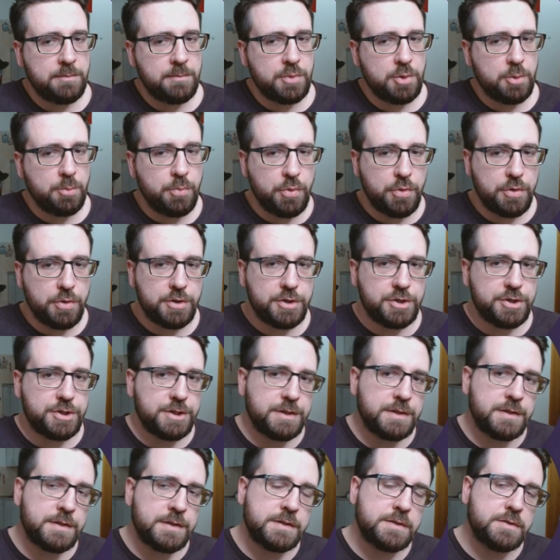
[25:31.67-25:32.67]

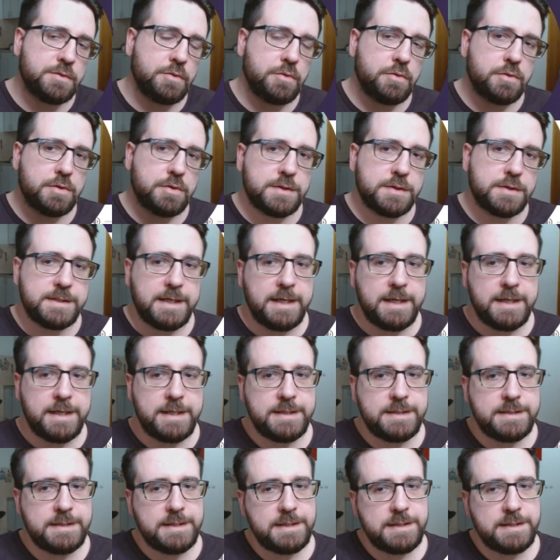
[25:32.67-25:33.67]
proportions or
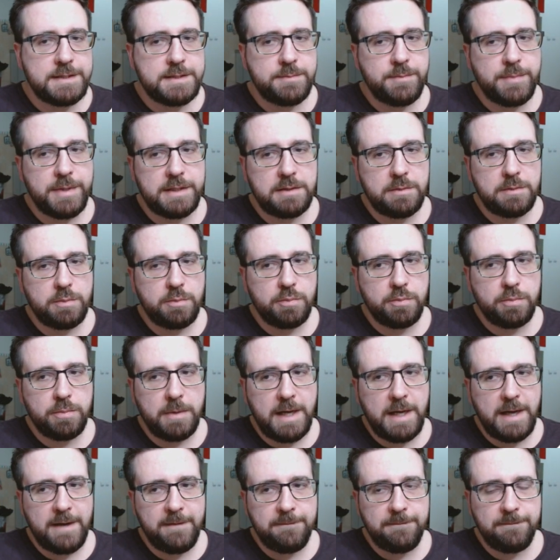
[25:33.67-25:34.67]
sizes, but
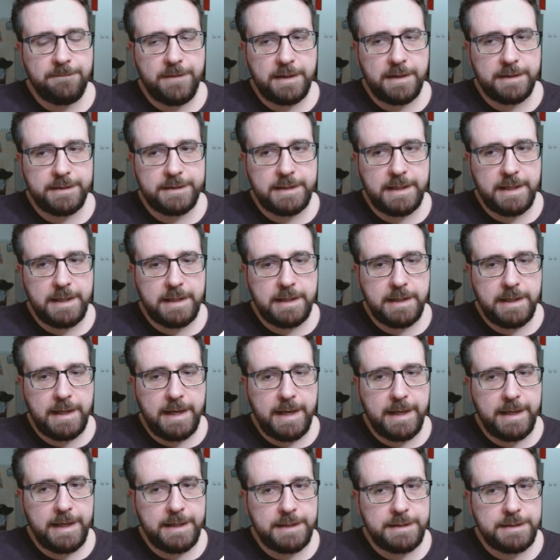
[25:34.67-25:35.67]
I felt like
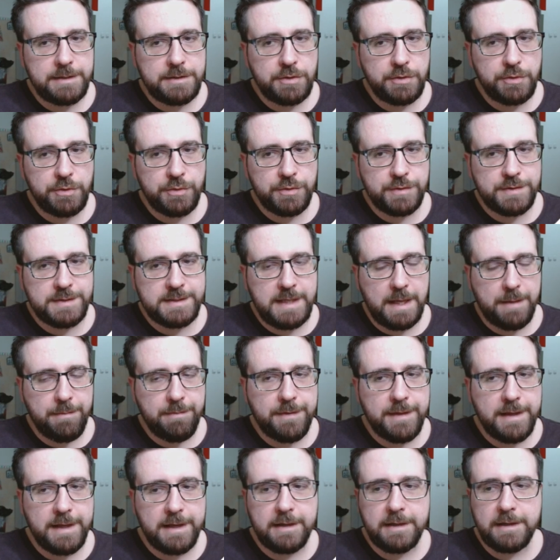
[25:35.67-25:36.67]
I needed to do
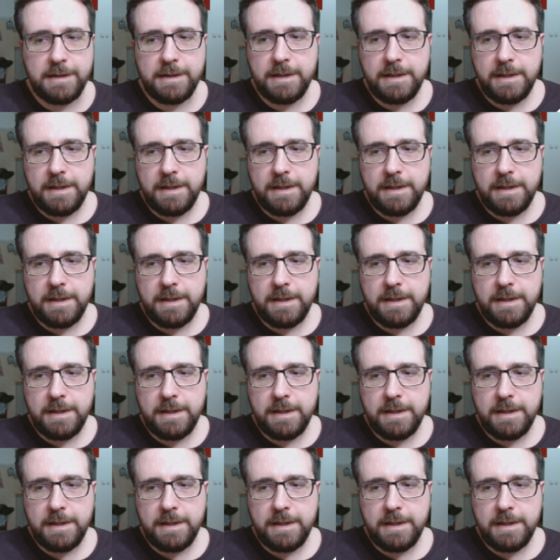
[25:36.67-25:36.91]
something